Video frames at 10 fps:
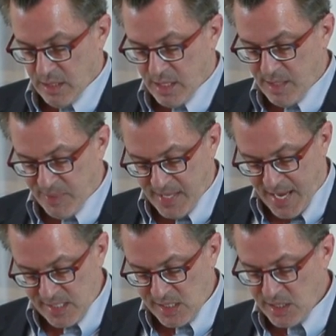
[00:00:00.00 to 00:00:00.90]
Keeping
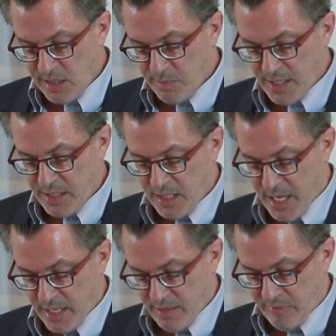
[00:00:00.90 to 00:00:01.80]
assets in the
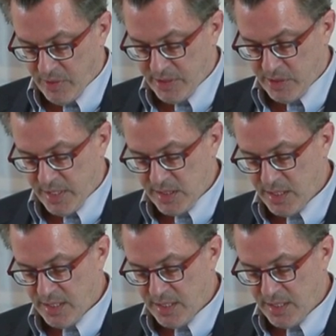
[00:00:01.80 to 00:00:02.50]
bloodline, if you're interested